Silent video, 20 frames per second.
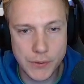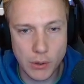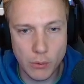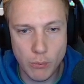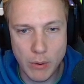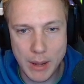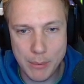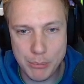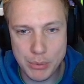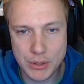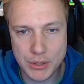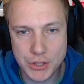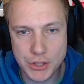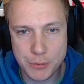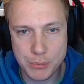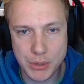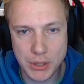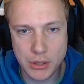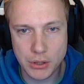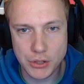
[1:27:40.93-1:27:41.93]
weapons
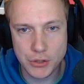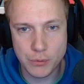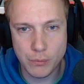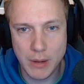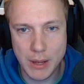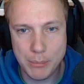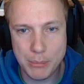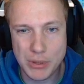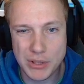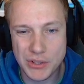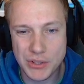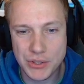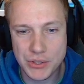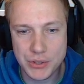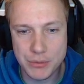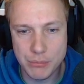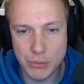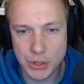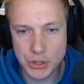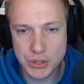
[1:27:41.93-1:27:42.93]
because
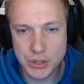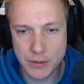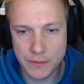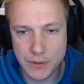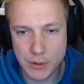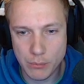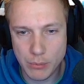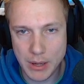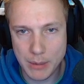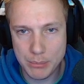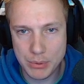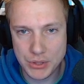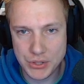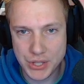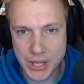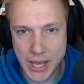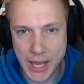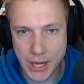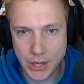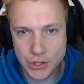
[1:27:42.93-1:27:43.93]
weapons, most of the weapons
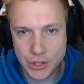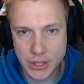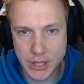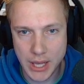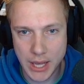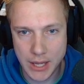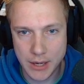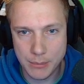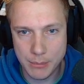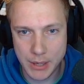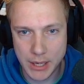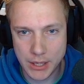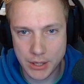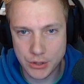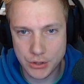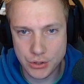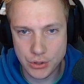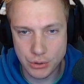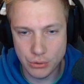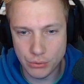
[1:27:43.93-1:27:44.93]
are actually
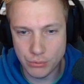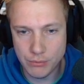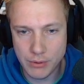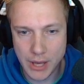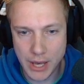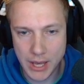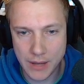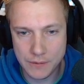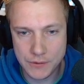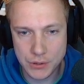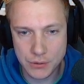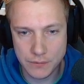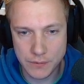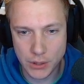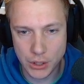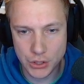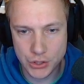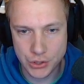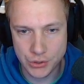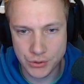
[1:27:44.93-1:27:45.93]
animated too. They have 2
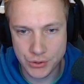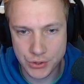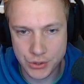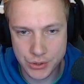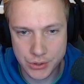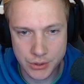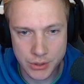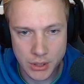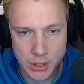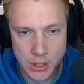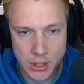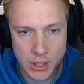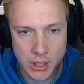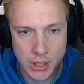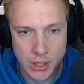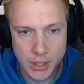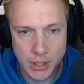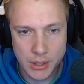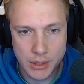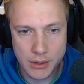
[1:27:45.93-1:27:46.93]
versions.
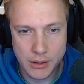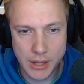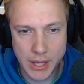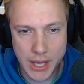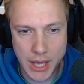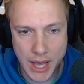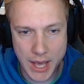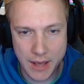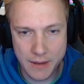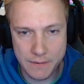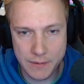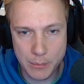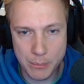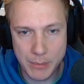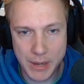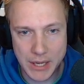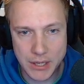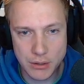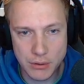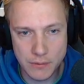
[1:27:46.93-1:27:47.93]
They have a
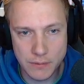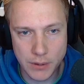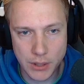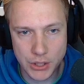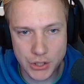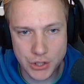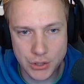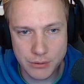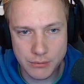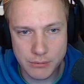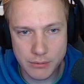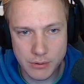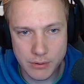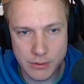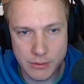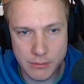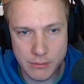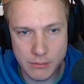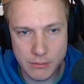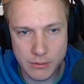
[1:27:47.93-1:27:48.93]
menu version,
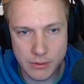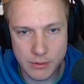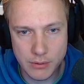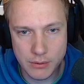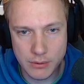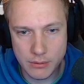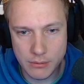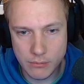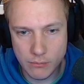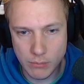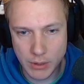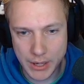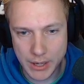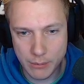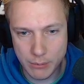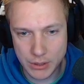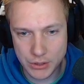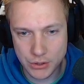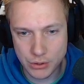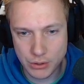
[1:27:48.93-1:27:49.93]
what I
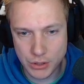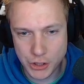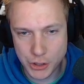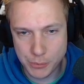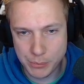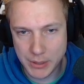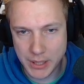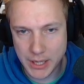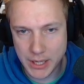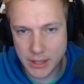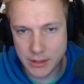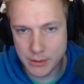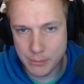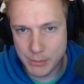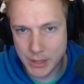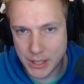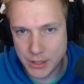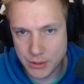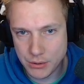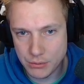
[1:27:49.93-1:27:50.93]
want to display in the
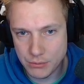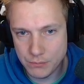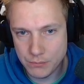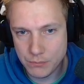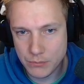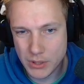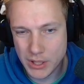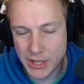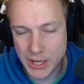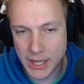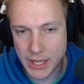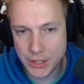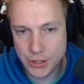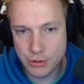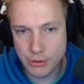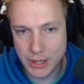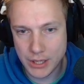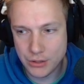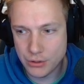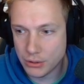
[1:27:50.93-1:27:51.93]
menu, and I'll
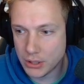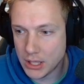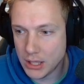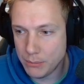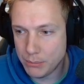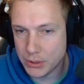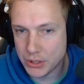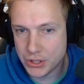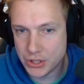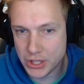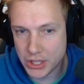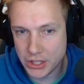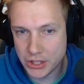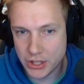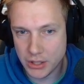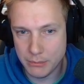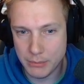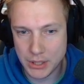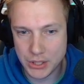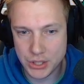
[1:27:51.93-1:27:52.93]
try to keep it
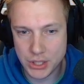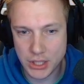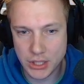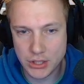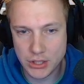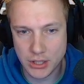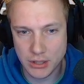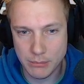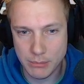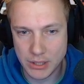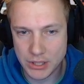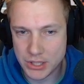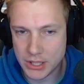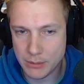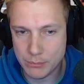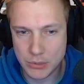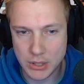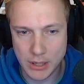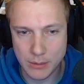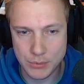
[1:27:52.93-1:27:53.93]
16 by 16, but
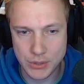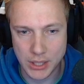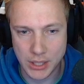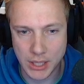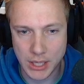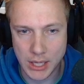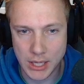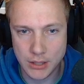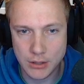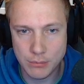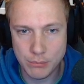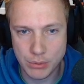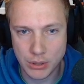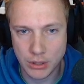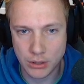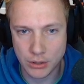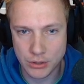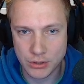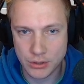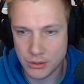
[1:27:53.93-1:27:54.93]
sometimes I can't
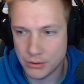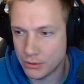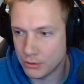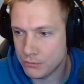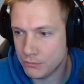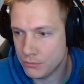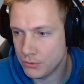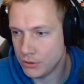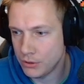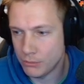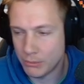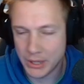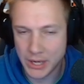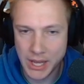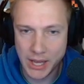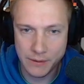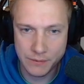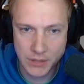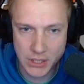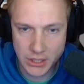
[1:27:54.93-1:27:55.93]
because, you know, you want to
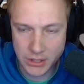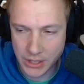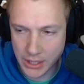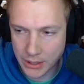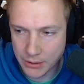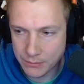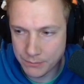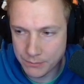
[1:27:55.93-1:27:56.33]
have detail.